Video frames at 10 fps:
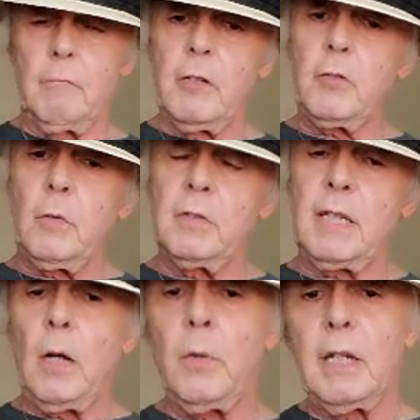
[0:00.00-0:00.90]
A ritual is
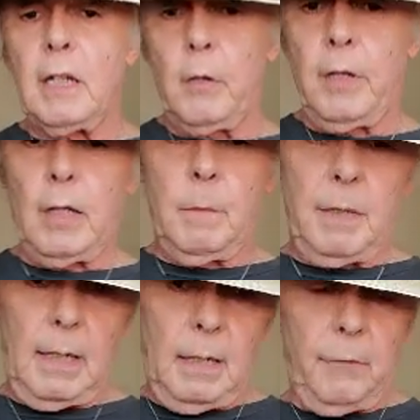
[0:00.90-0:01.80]
how we carry out
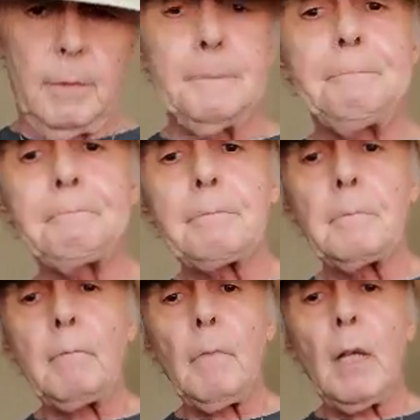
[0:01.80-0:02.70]
behavior,
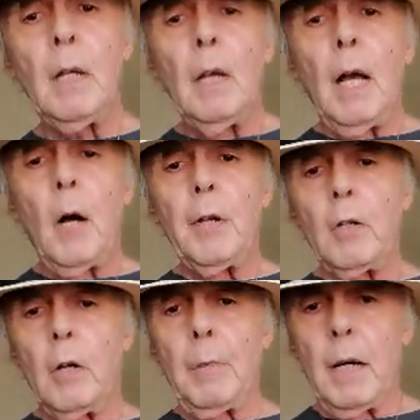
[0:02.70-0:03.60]
how we
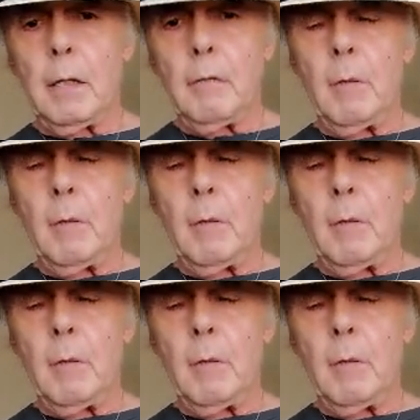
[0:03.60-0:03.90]
go about it.